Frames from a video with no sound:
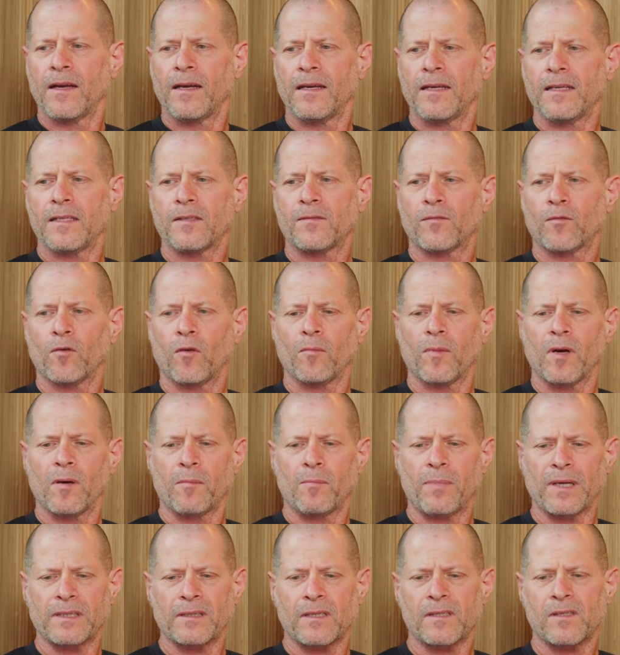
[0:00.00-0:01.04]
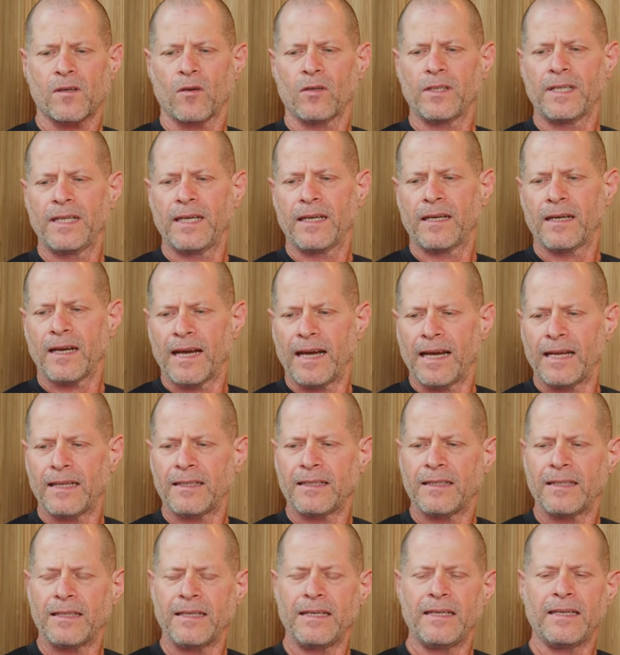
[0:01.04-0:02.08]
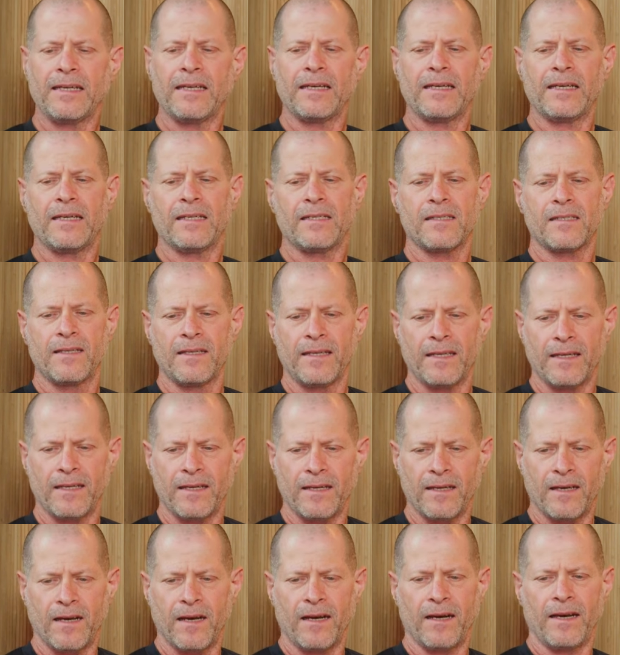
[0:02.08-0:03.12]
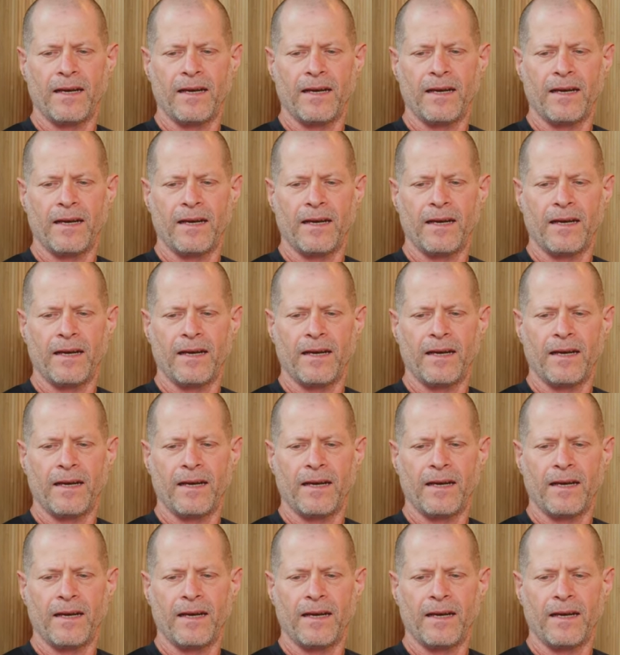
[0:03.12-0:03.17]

is from Panasonic, and he is the uh,